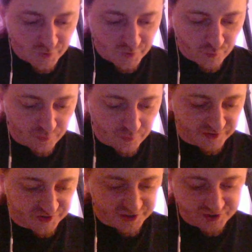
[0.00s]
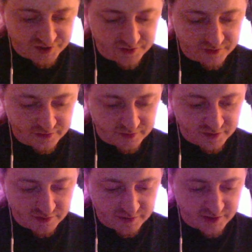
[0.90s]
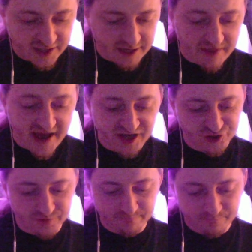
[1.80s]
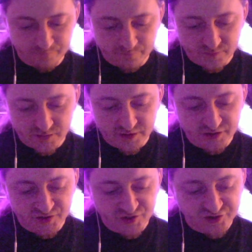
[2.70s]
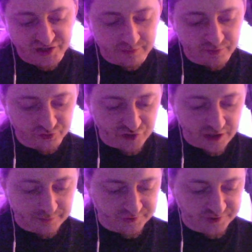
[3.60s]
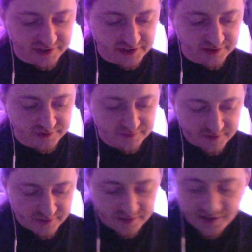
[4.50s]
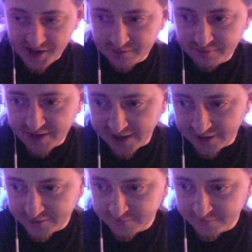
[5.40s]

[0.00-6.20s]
With decision came action. Sabriel dropped her skis and pack,